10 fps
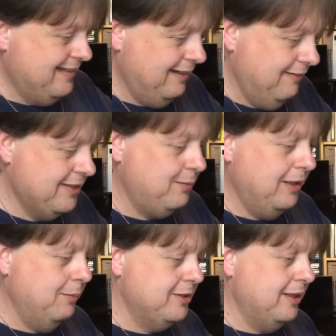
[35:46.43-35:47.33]
So that's
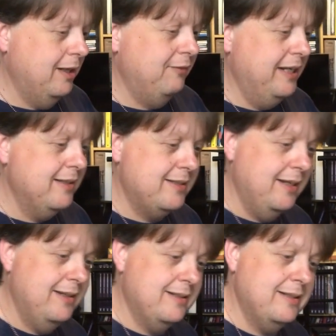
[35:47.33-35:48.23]
why I wasn't overly
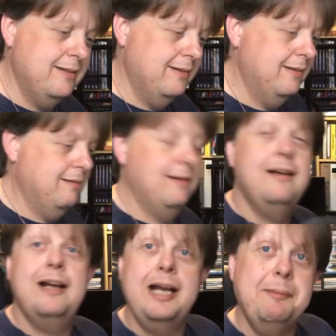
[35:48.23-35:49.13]
concerned
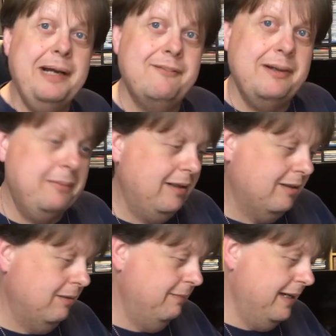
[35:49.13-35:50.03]
about that
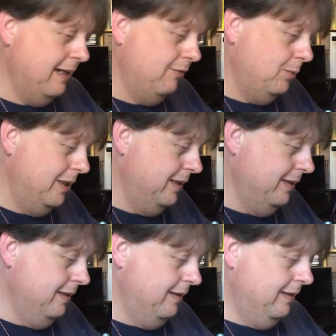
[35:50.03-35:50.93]
mark on the other
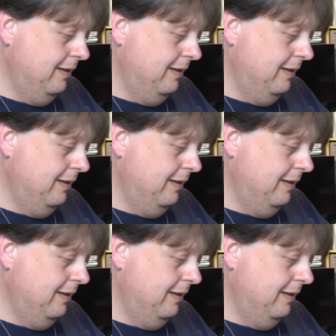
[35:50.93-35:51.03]
one.